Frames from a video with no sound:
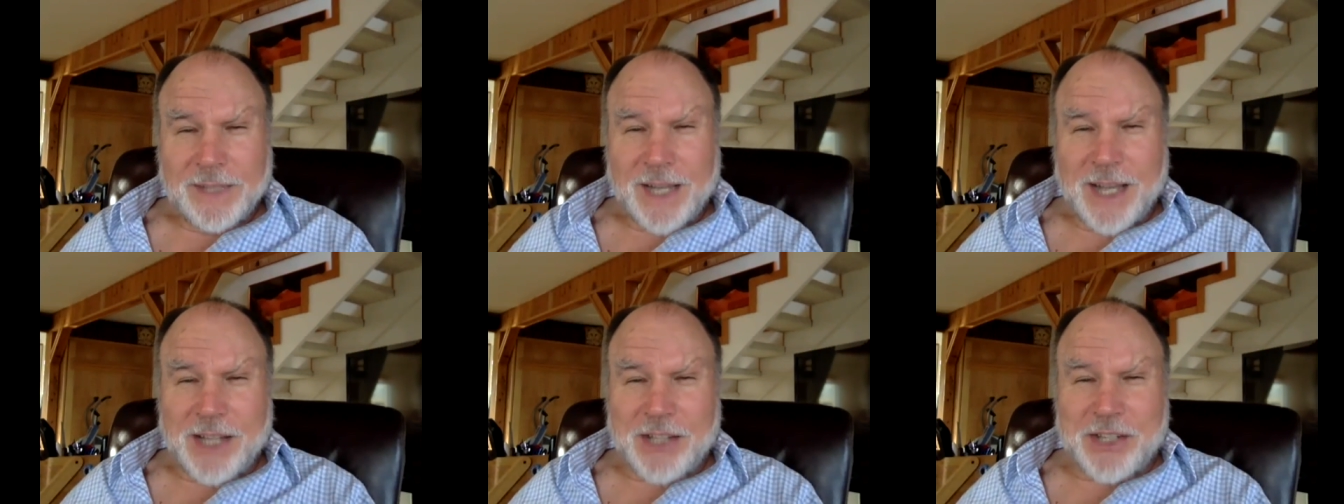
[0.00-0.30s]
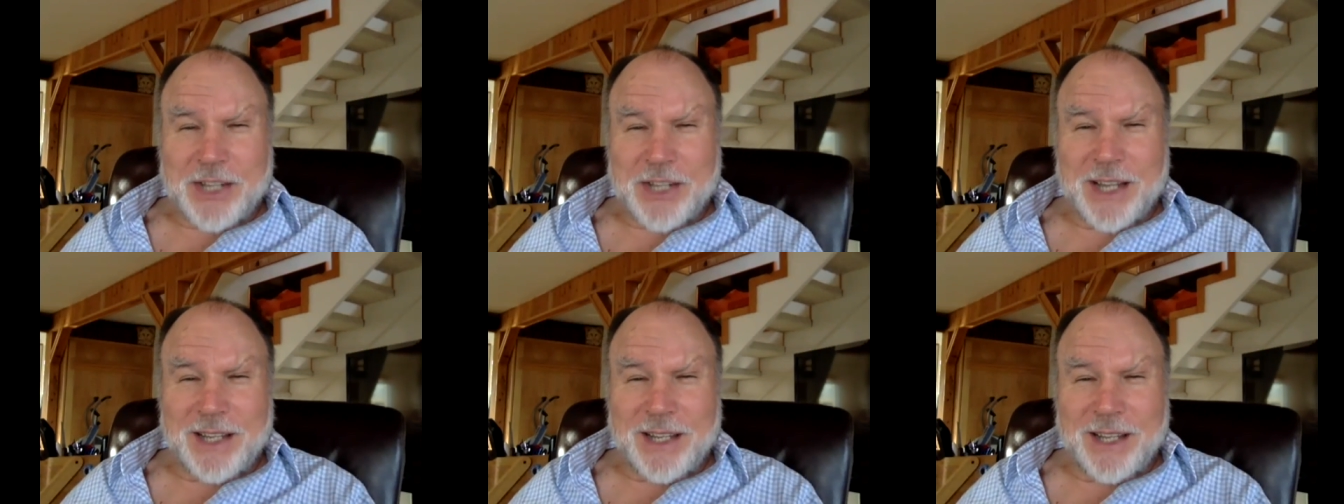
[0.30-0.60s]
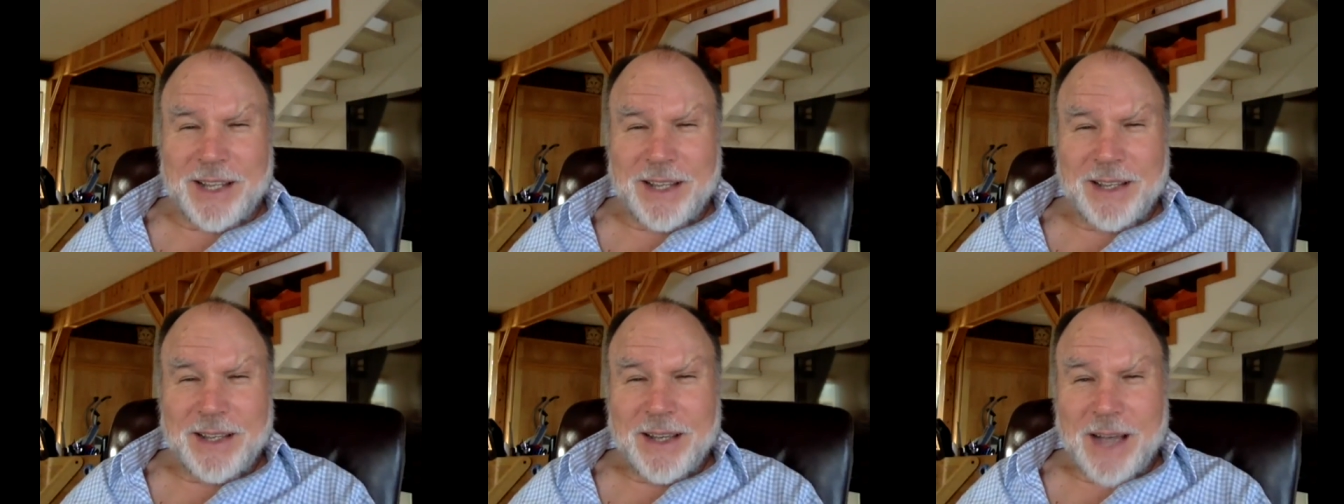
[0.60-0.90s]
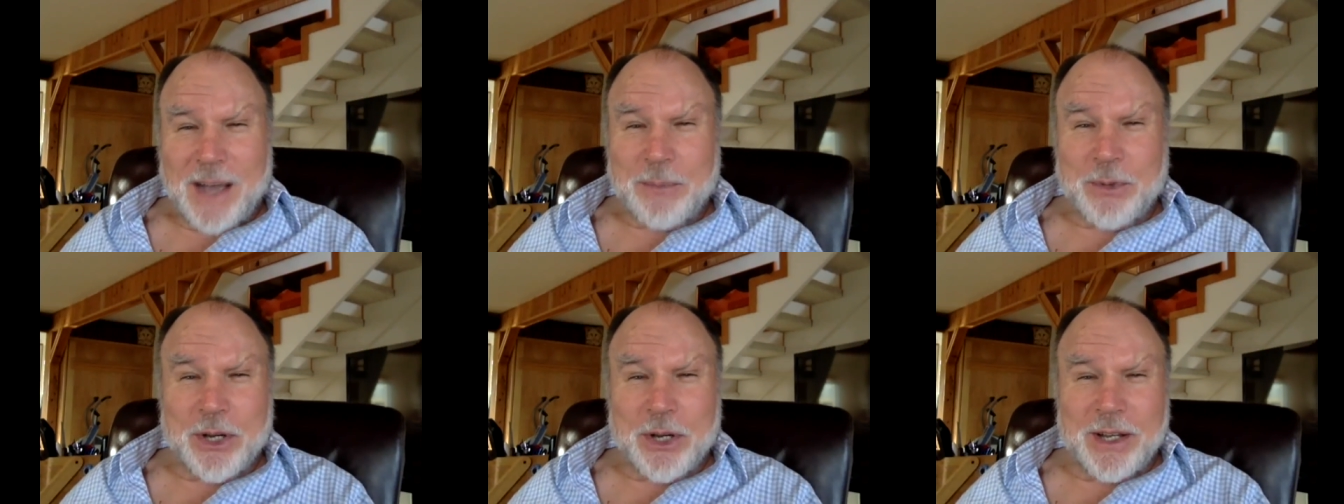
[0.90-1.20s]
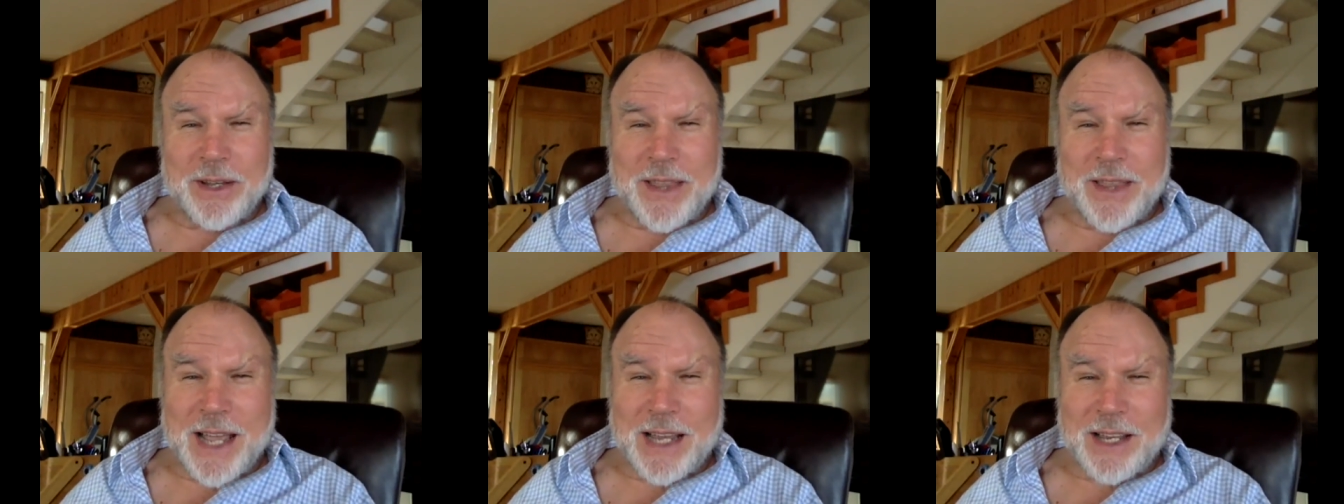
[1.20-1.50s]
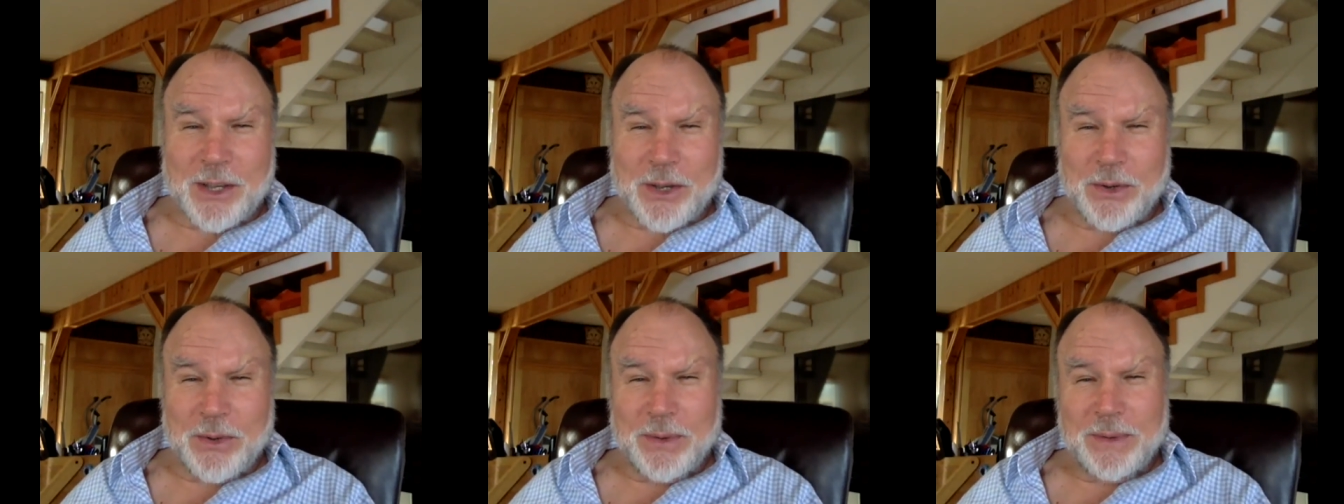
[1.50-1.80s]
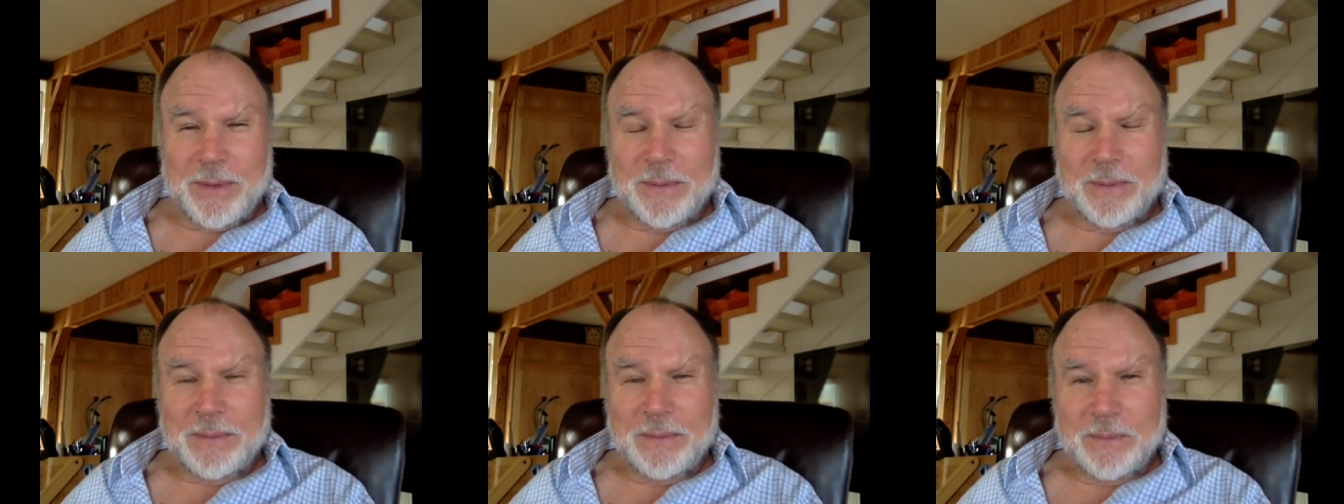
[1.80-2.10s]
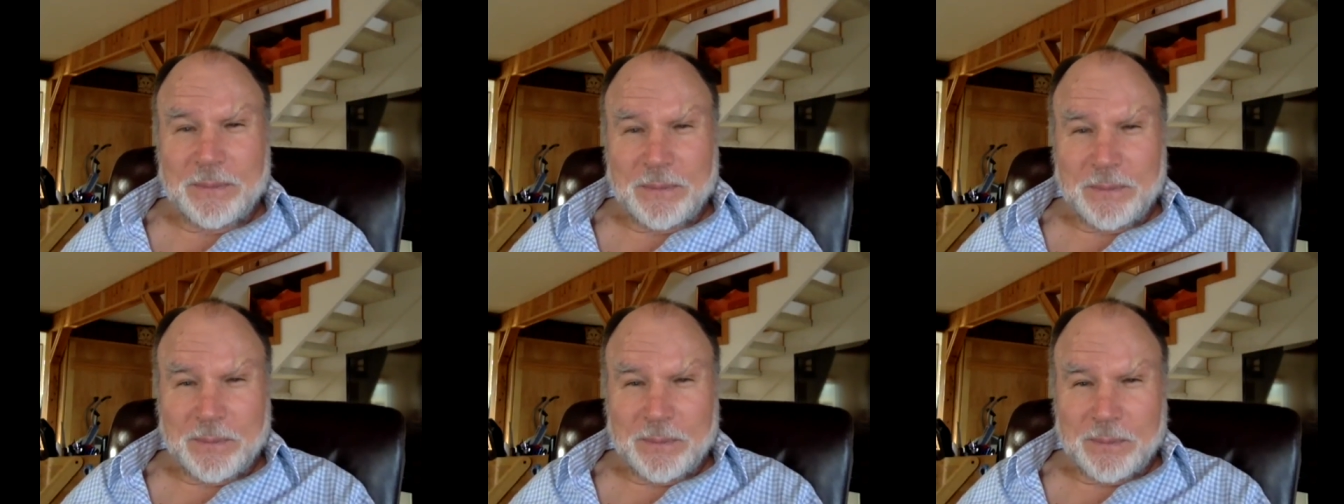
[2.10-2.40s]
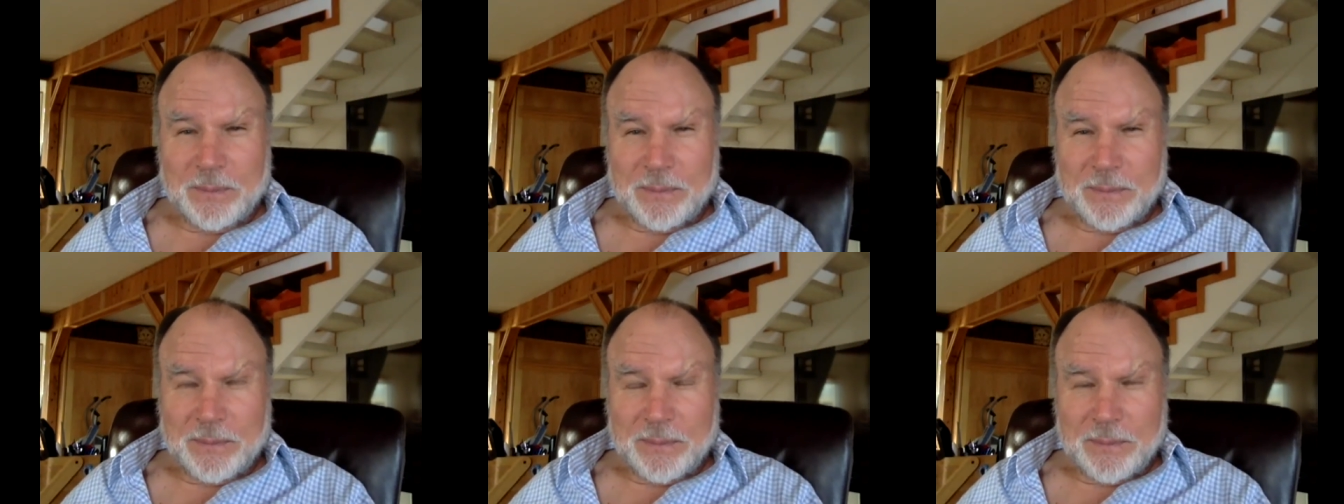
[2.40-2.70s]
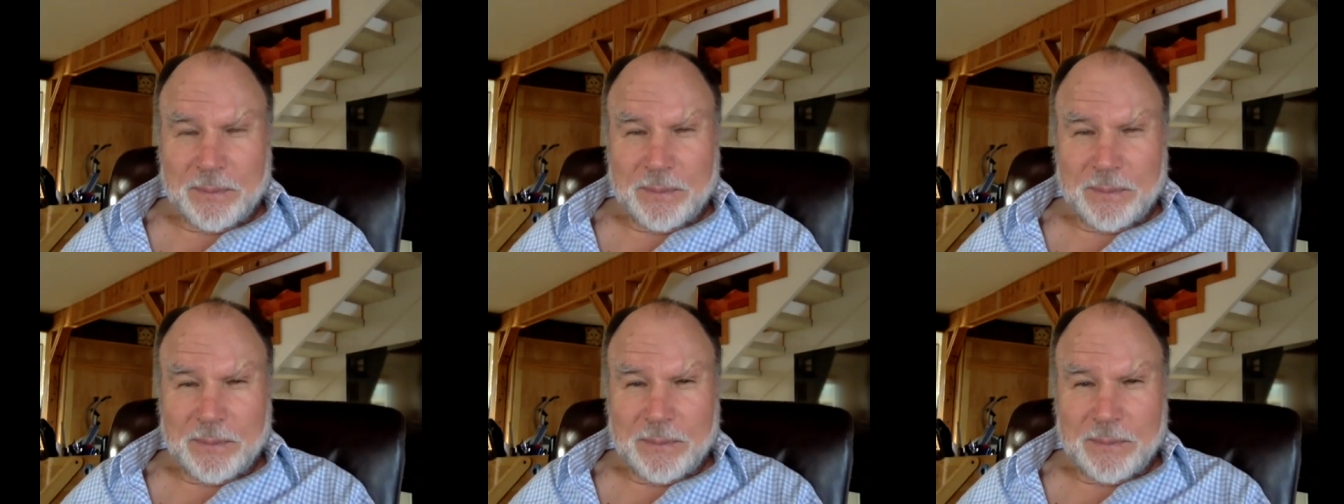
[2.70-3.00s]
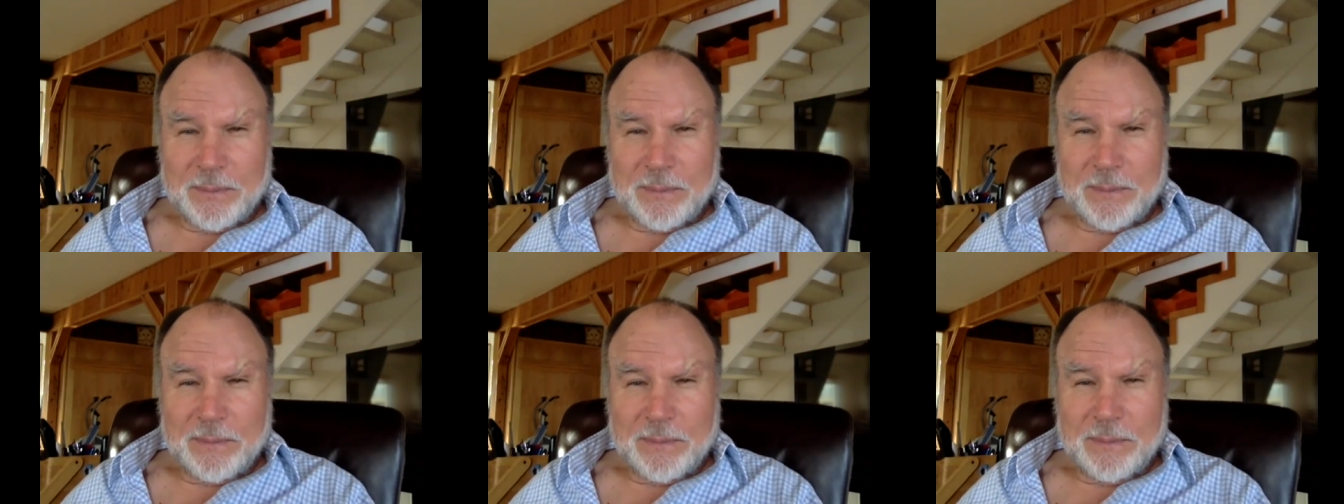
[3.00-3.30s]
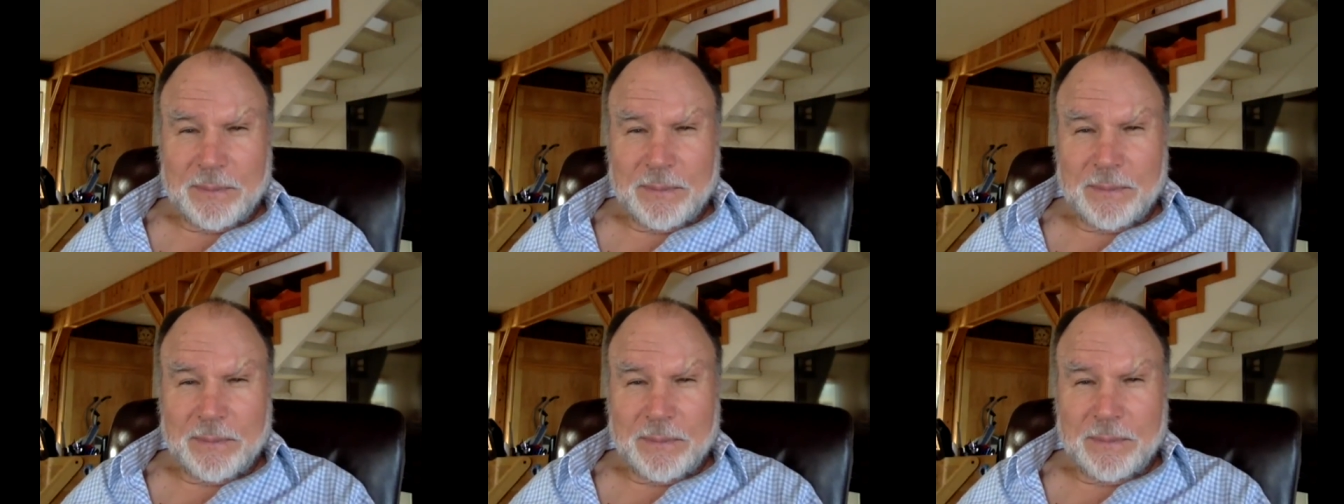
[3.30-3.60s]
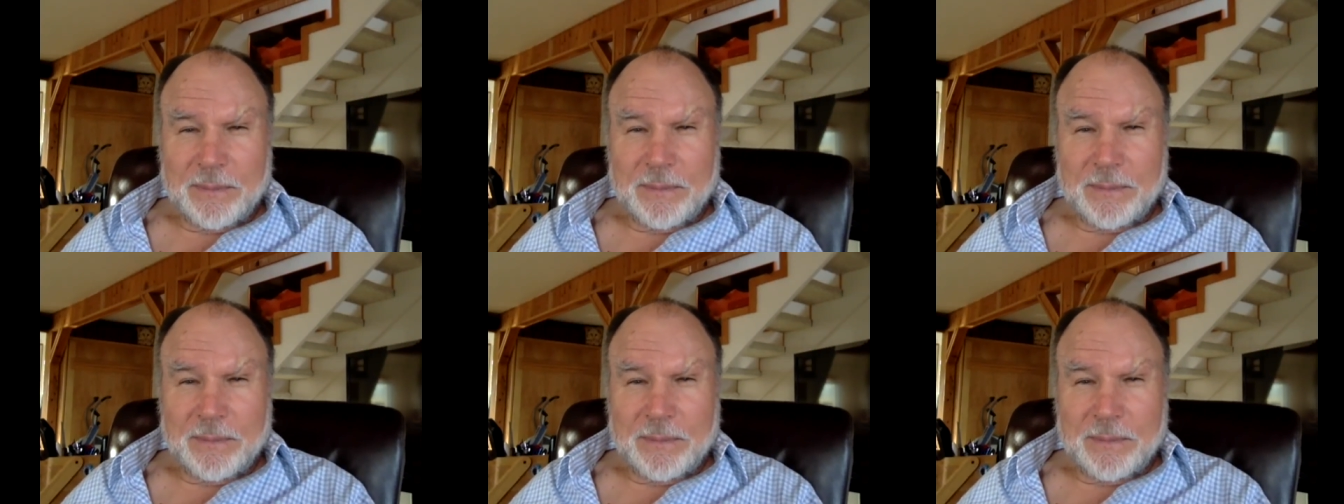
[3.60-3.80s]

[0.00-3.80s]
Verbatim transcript: Hi, Stanley. I'm good. Thank you. Good. You know, once